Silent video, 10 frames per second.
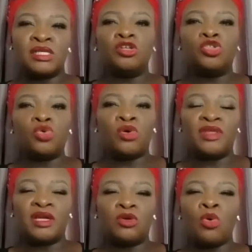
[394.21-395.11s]
making
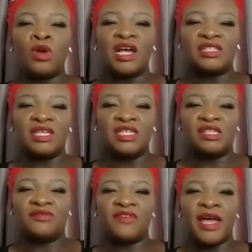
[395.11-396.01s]
sure that all are
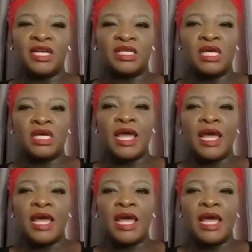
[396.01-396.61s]
satisfied.